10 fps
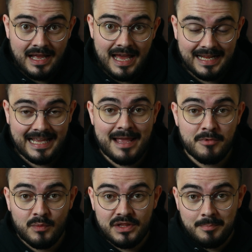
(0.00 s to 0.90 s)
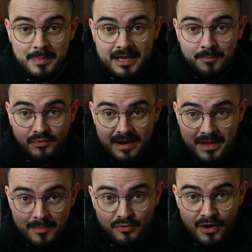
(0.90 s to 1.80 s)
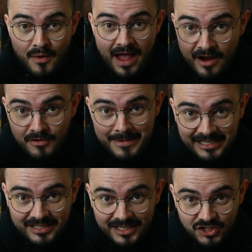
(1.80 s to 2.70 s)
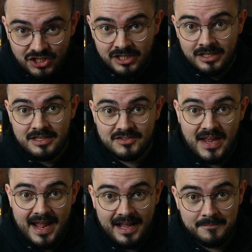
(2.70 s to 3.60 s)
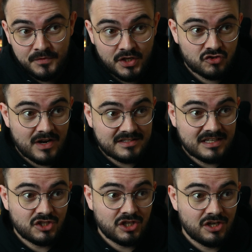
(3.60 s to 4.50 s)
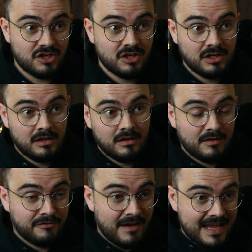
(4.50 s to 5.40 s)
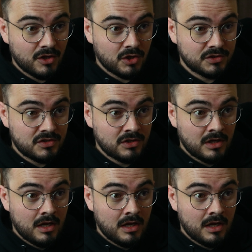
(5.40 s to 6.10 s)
and it came up with a big Premiere Pro error message saying transition failed,